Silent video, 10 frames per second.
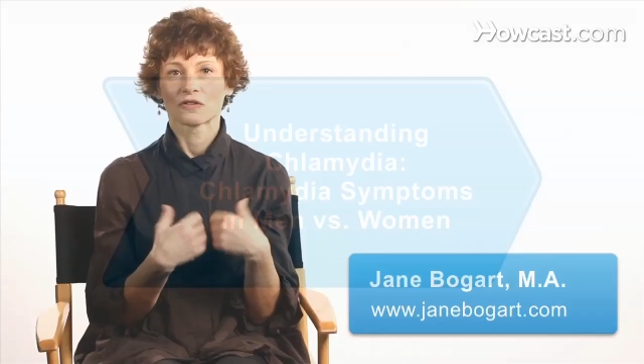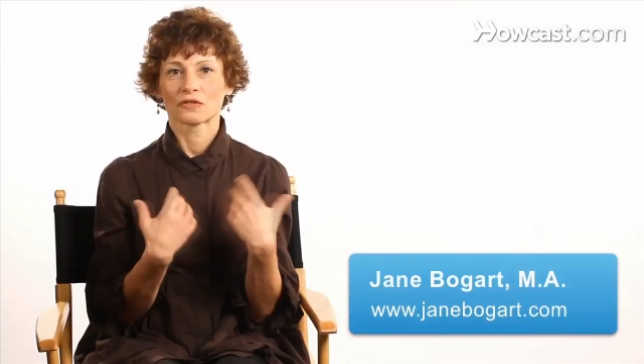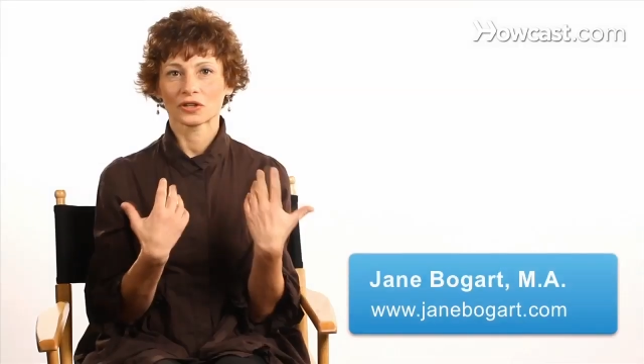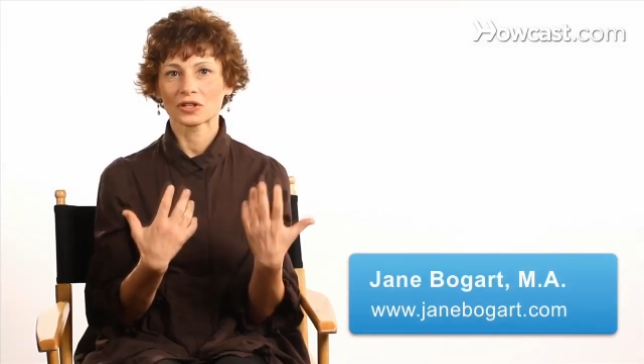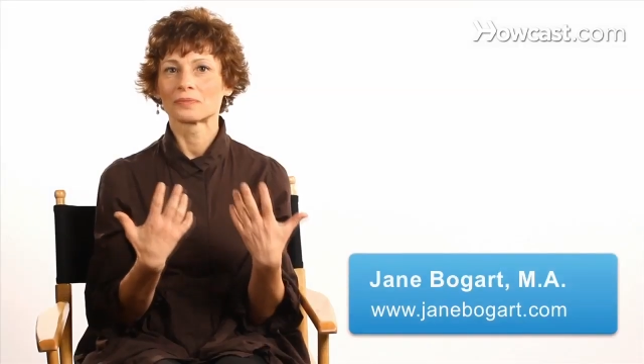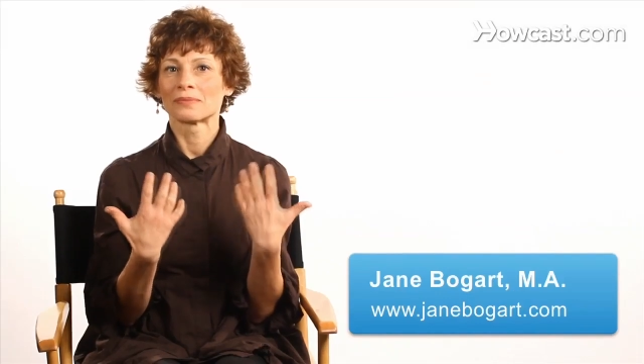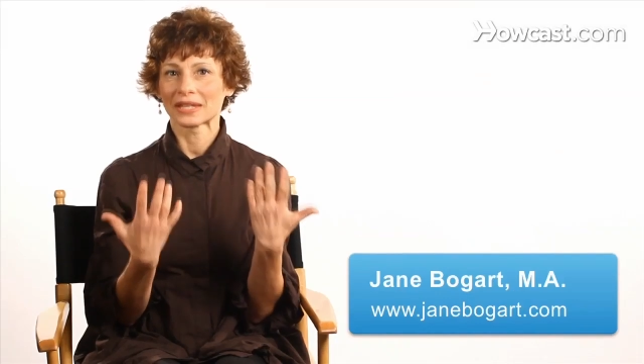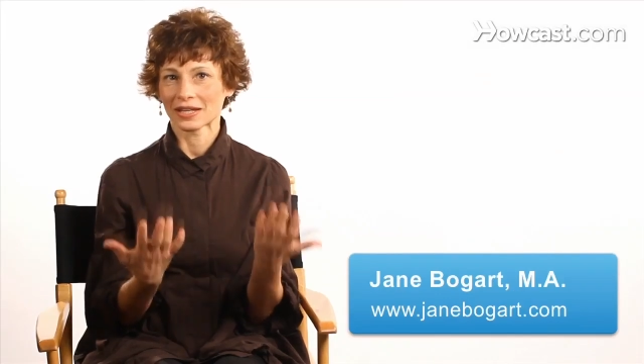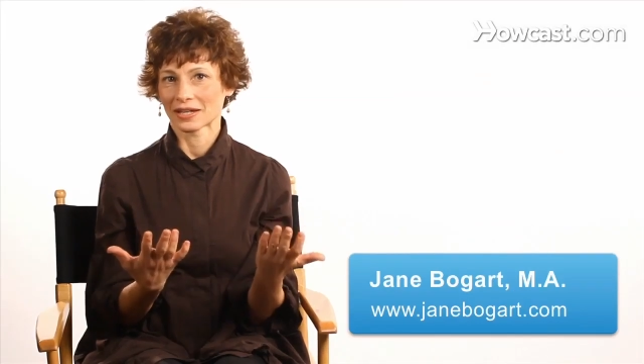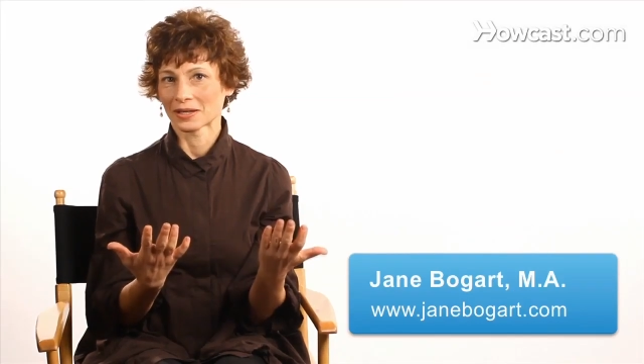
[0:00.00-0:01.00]
For
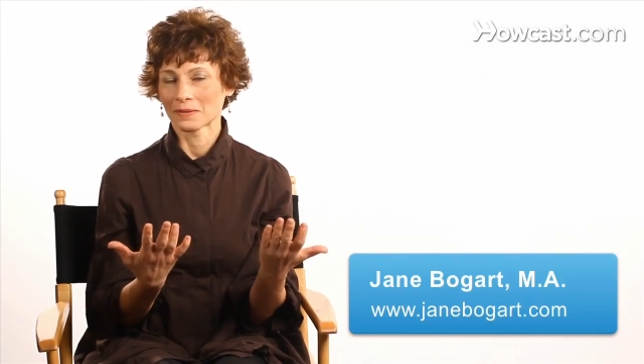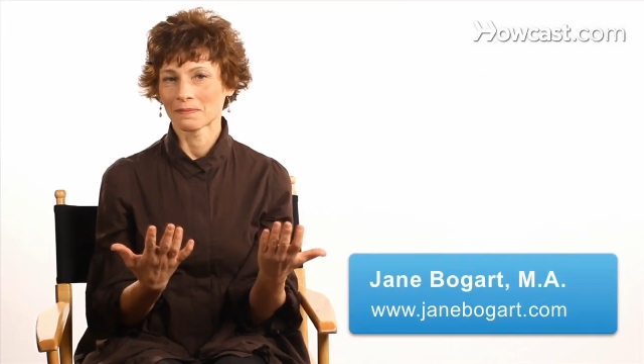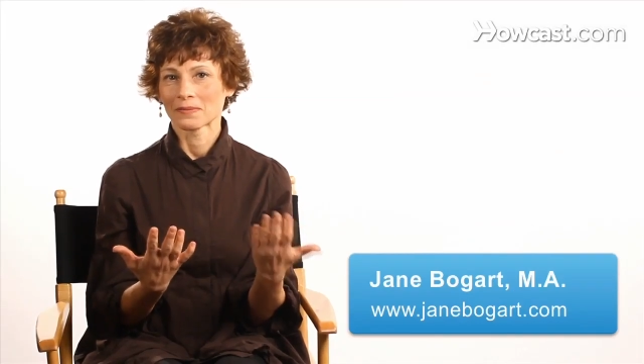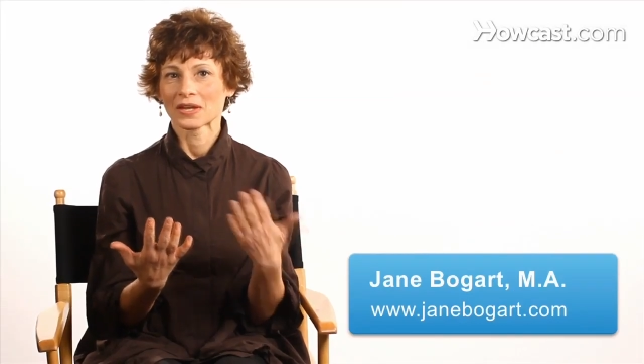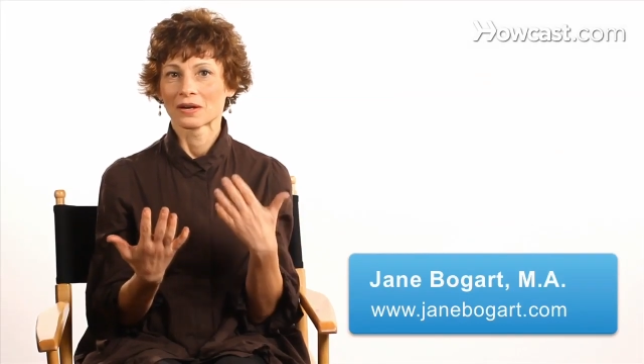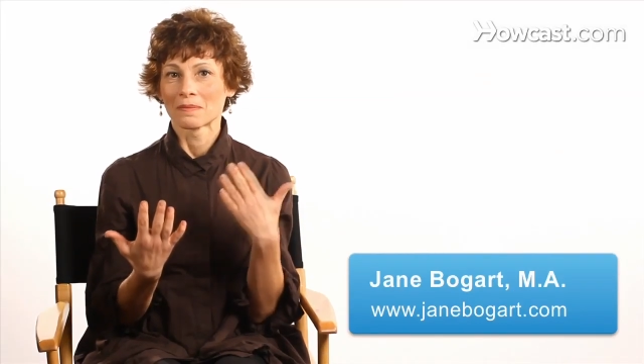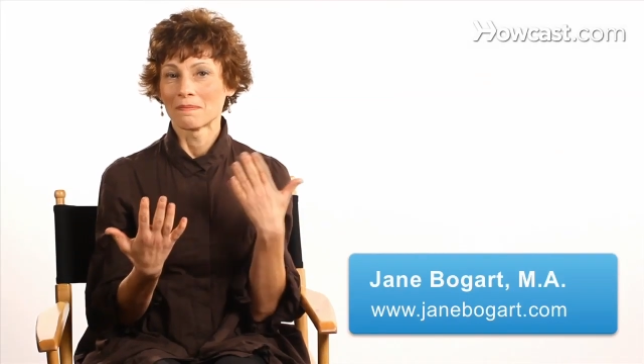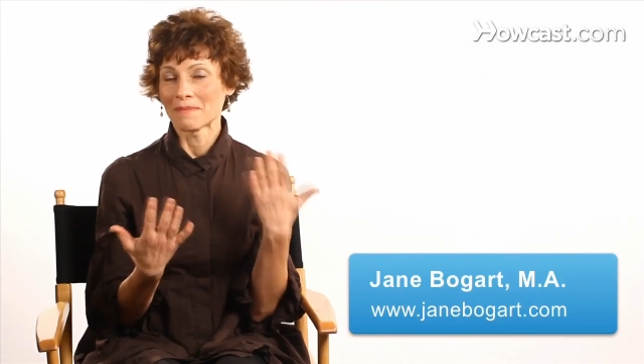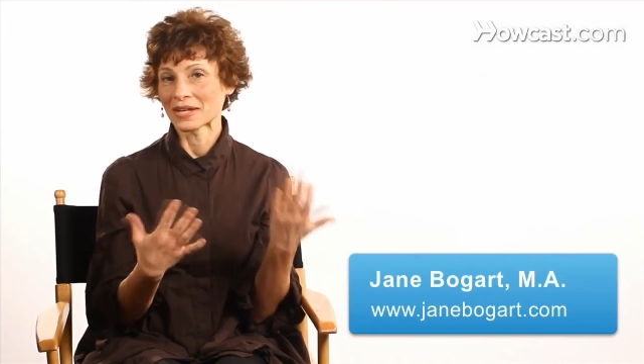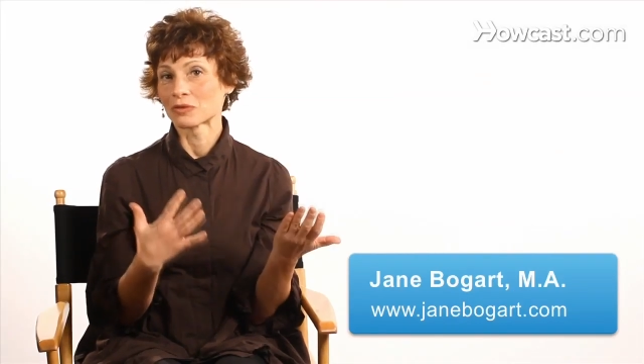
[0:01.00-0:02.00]
chlamydia,
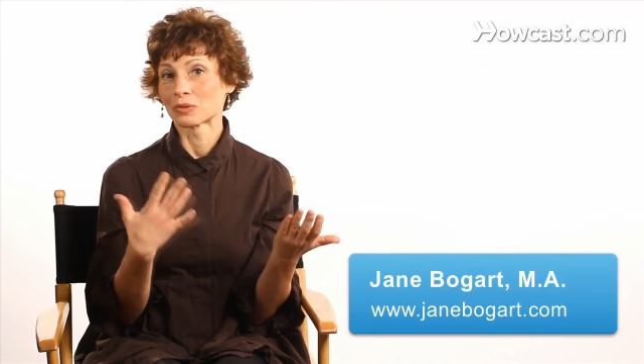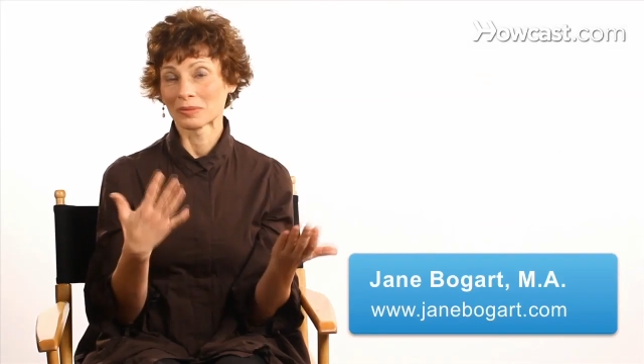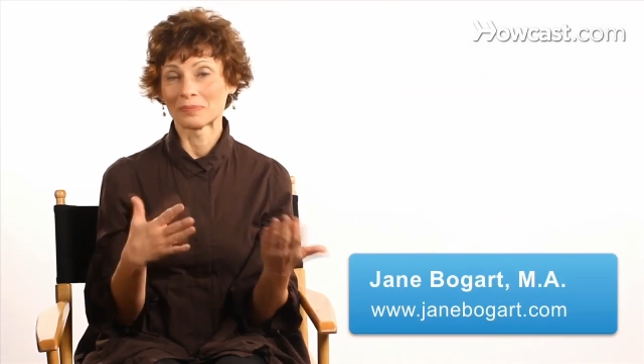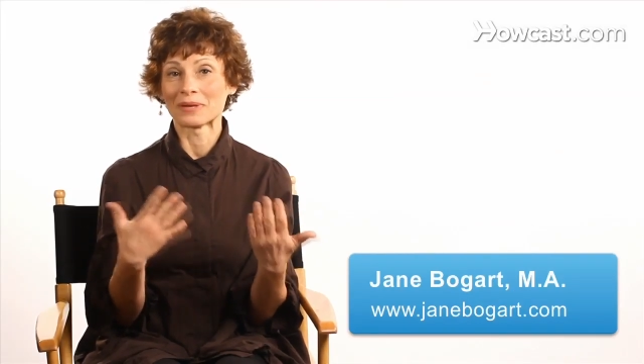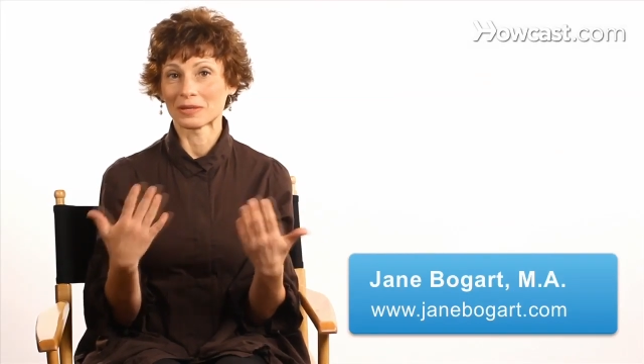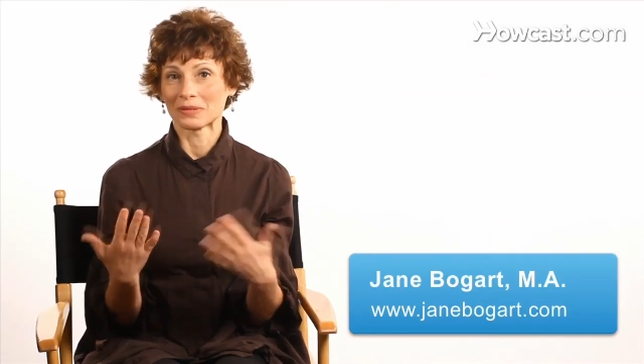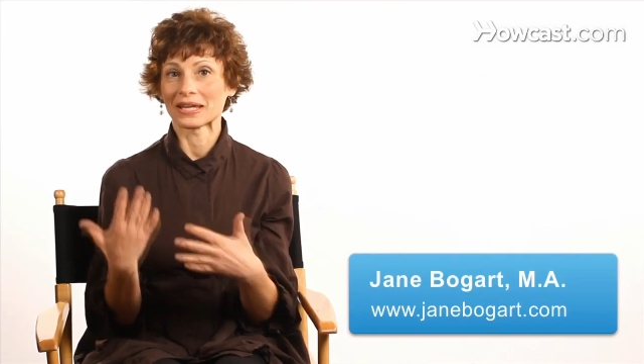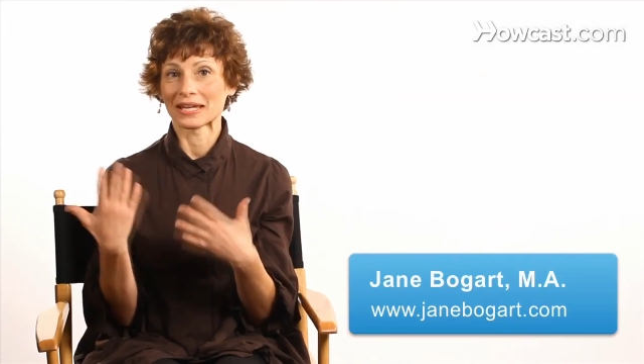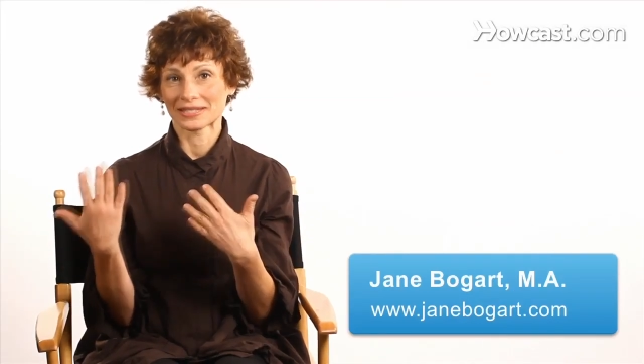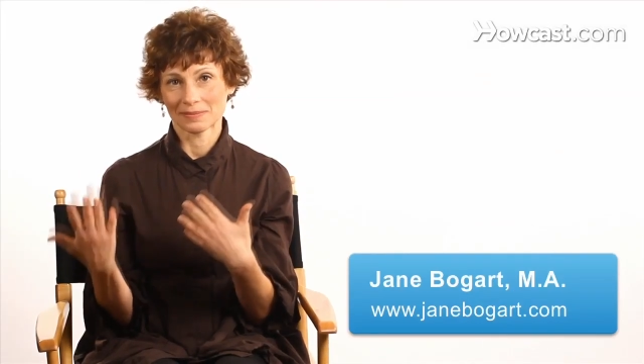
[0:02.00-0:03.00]
men and women may be
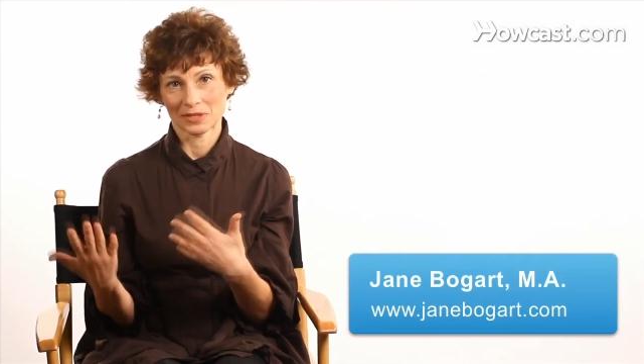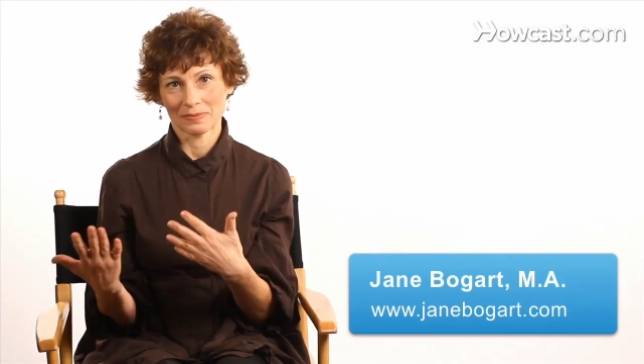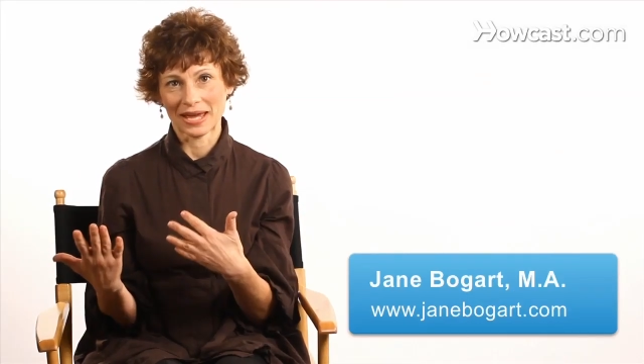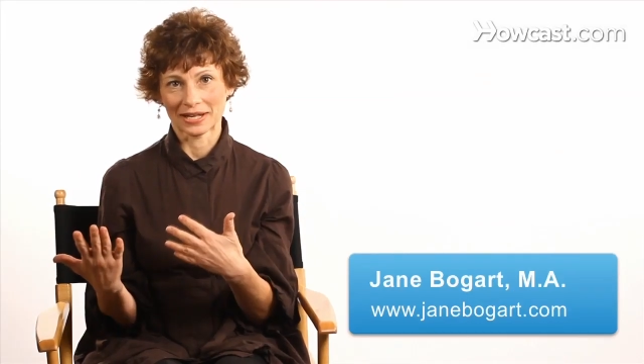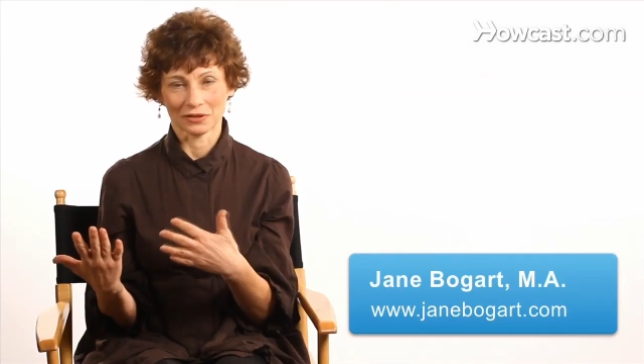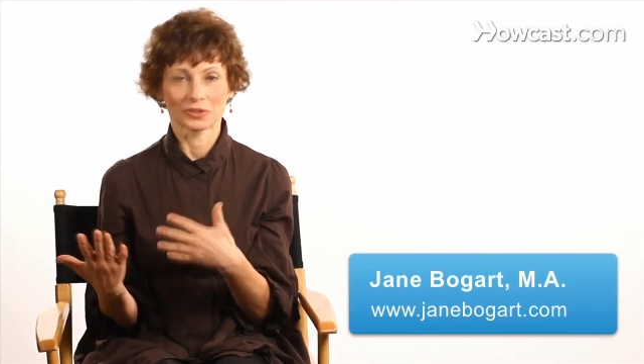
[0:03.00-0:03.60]
asymptomatic,